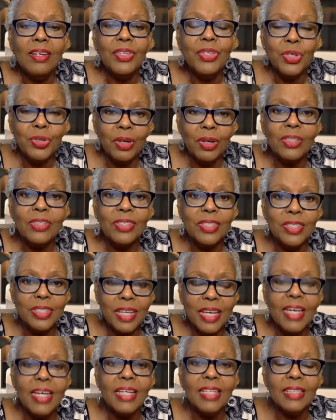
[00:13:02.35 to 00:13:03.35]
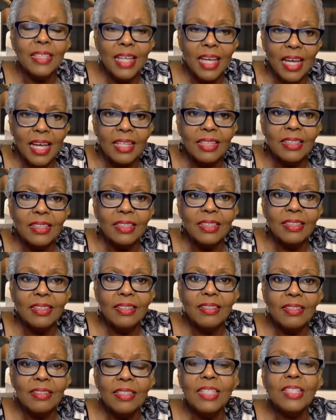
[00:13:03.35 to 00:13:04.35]
You understand that
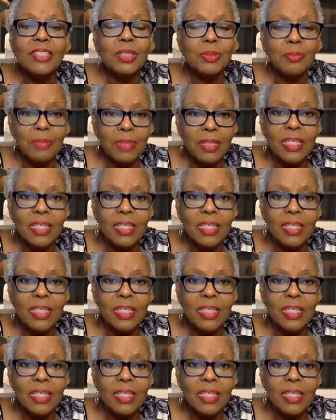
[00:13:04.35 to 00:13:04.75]
there's some